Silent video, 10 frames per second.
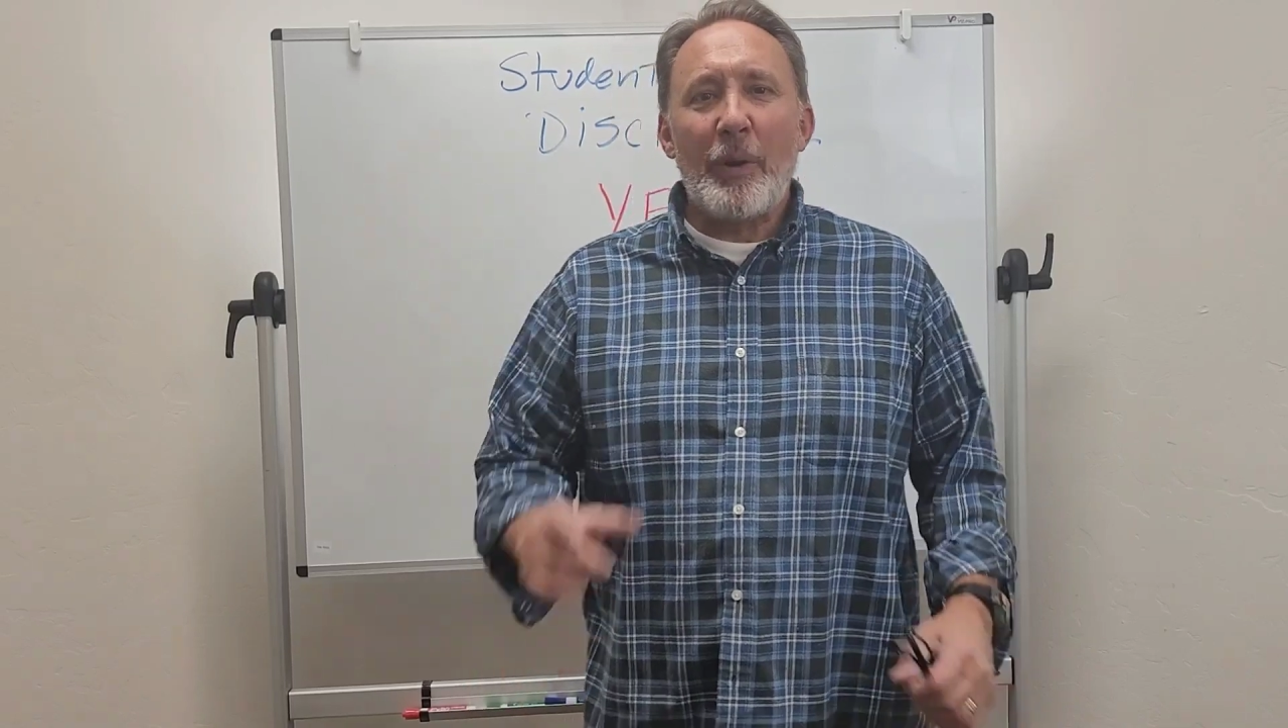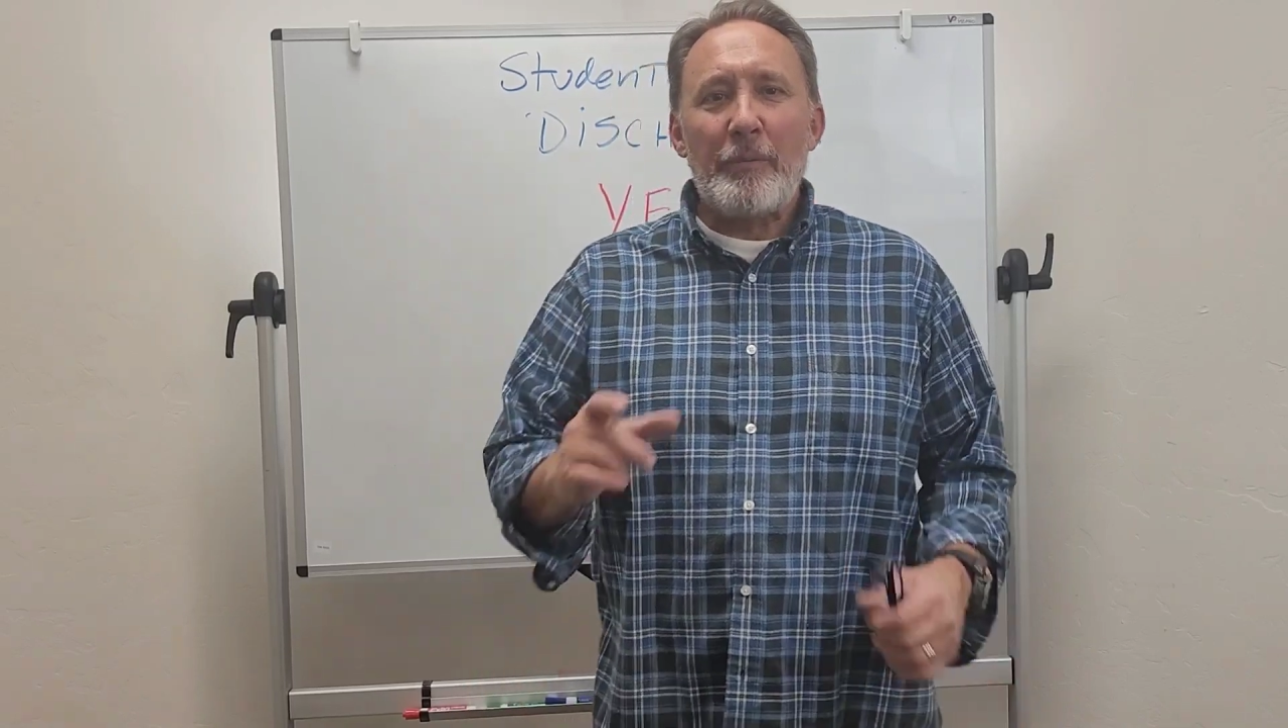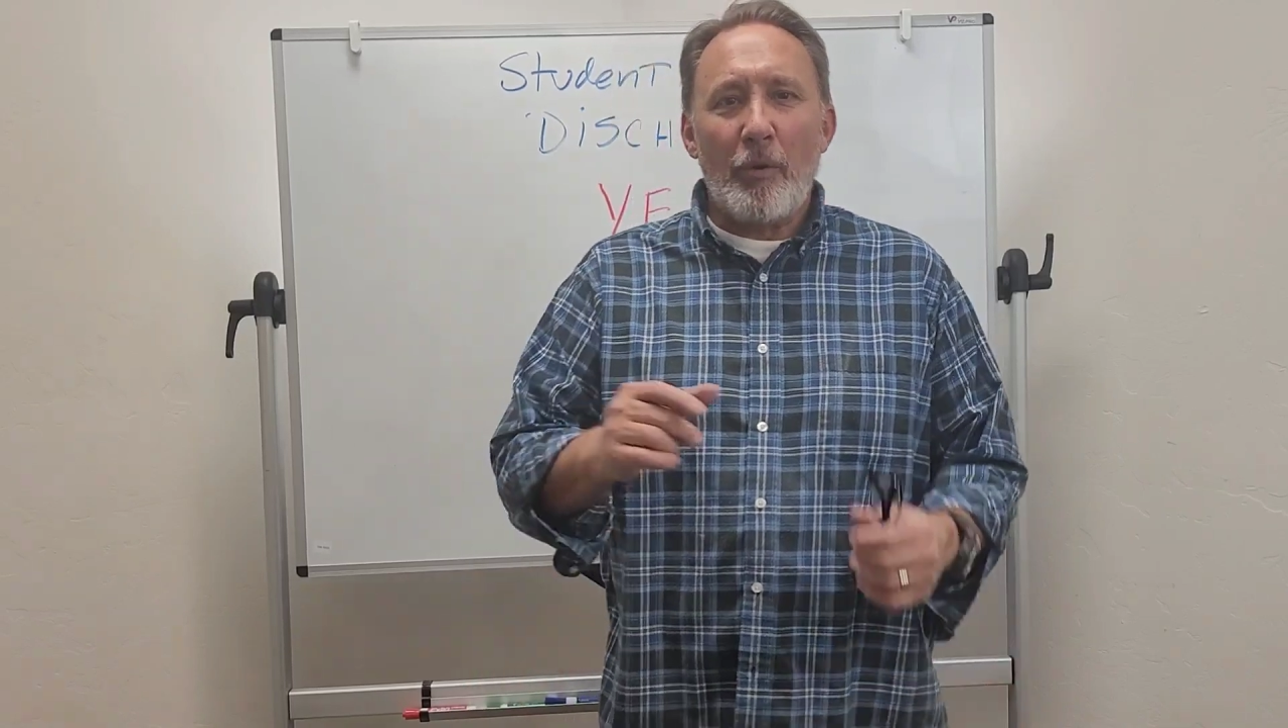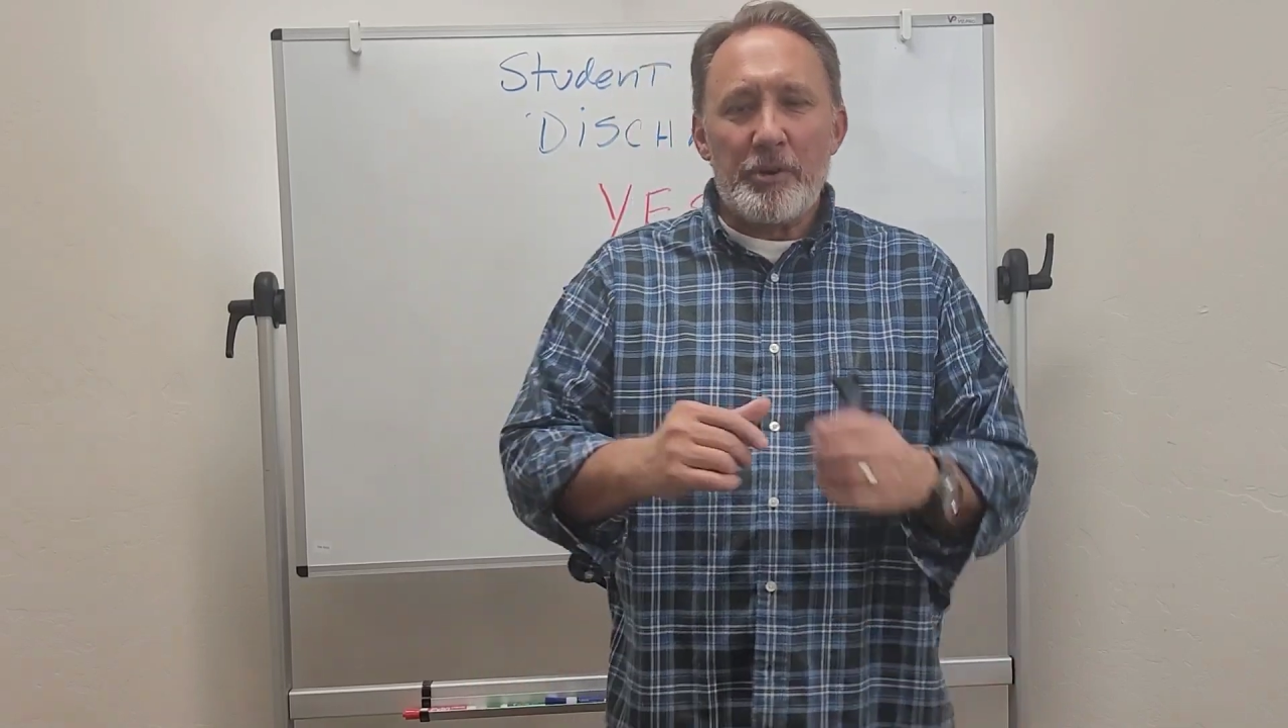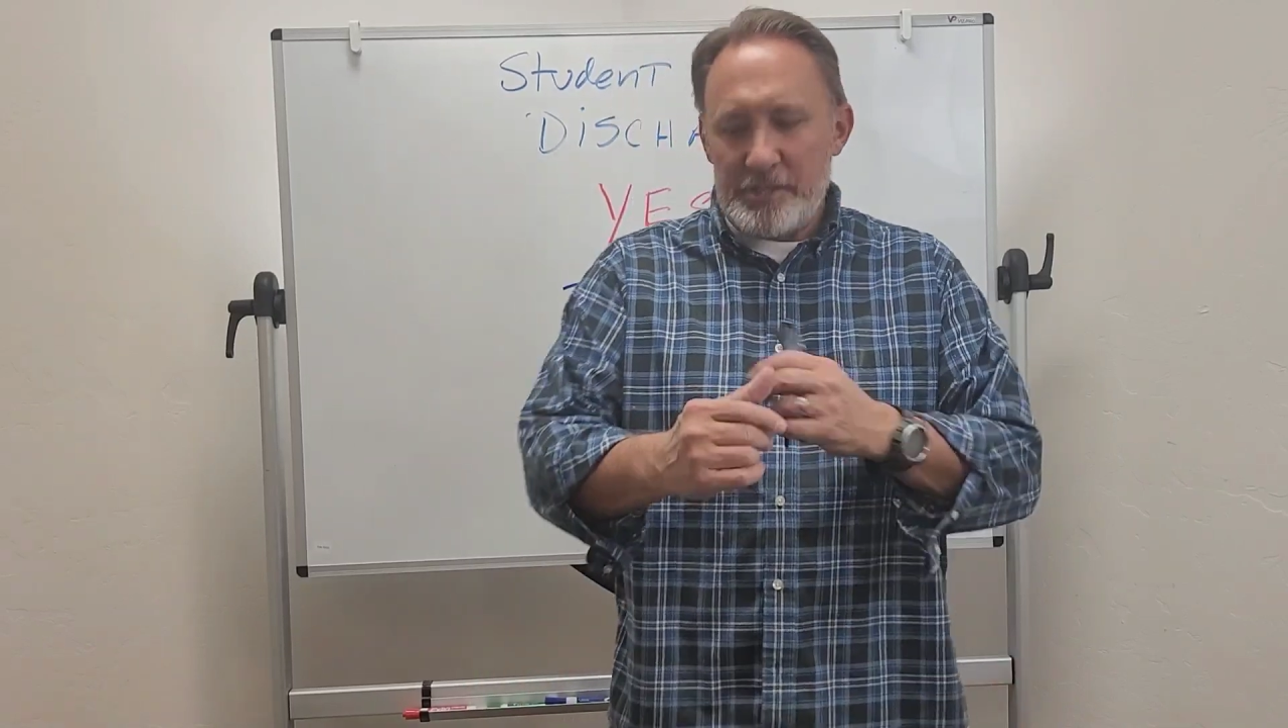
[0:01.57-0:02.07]

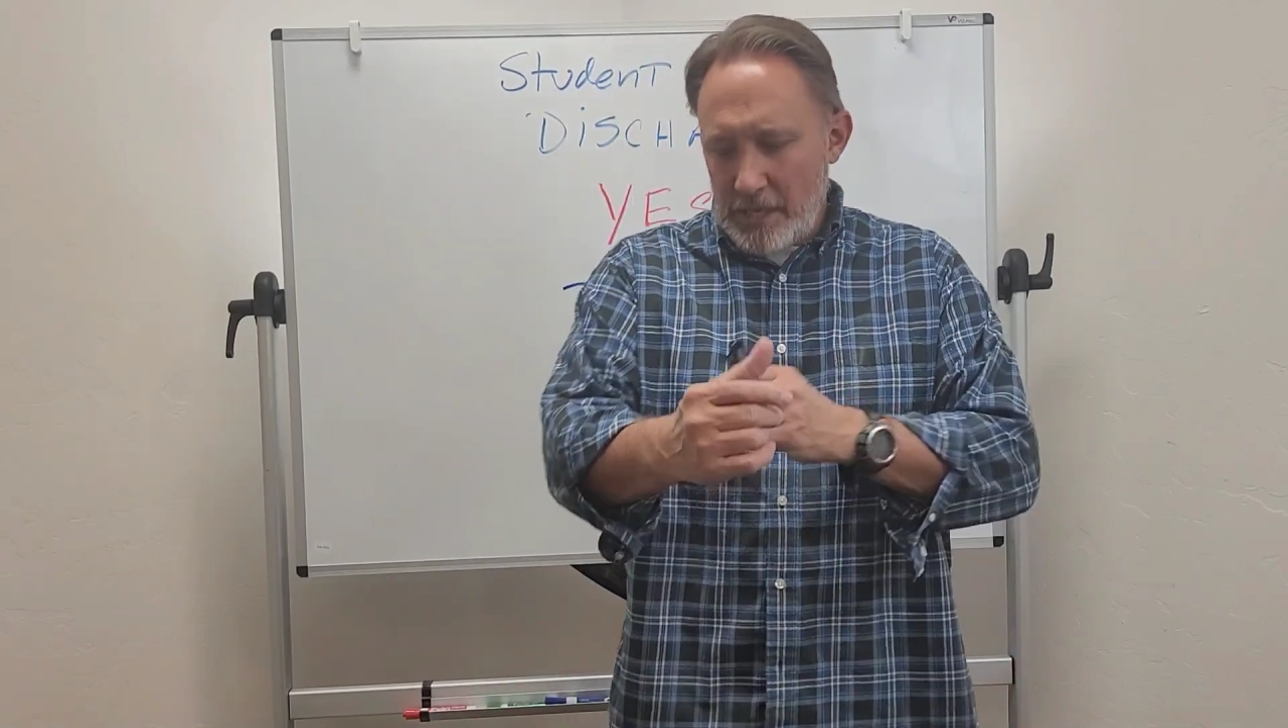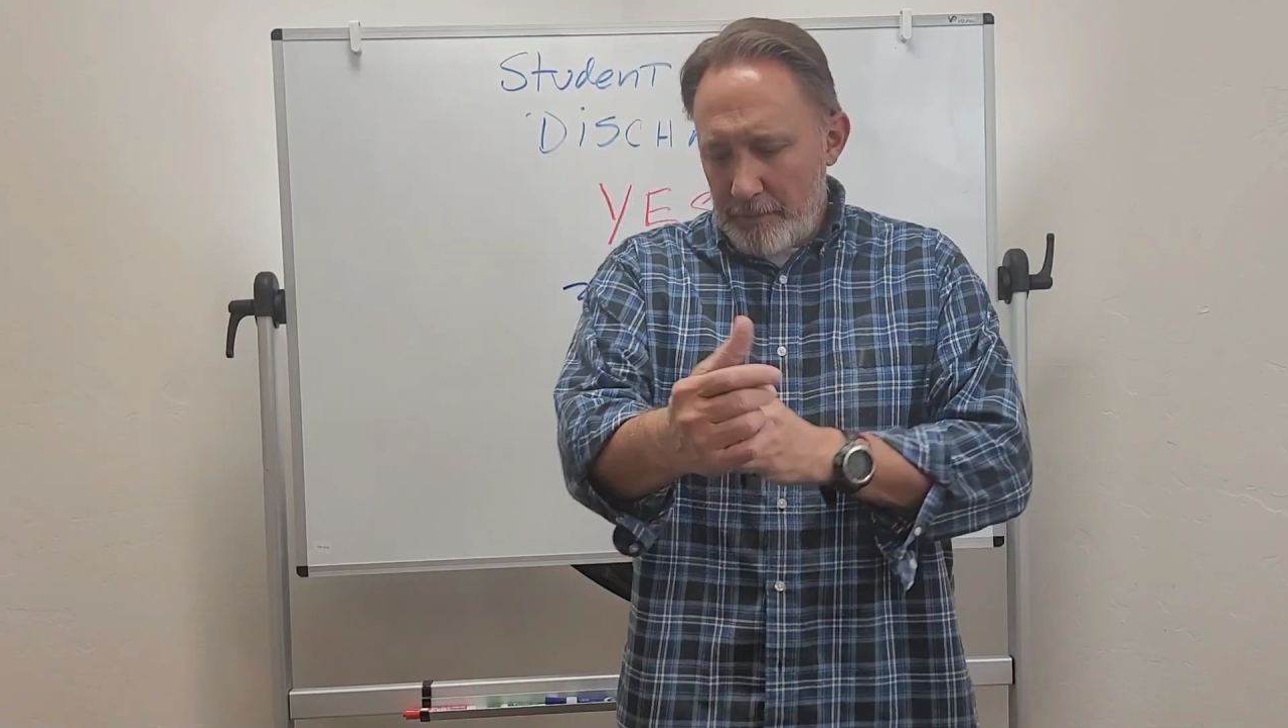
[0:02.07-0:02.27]
Wayne Mortensen.